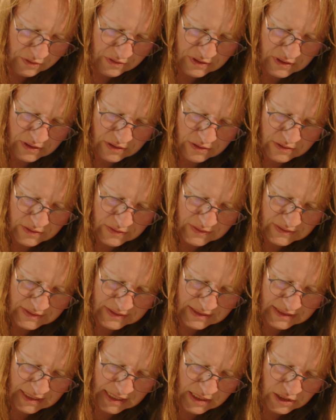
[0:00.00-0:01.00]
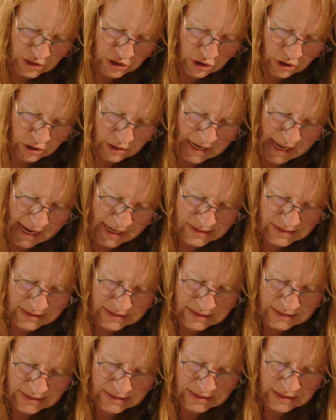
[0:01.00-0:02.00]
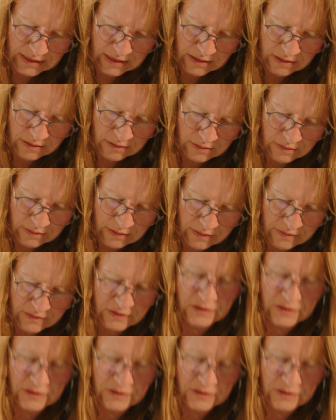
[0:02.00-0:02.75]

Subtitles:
the center axis here, and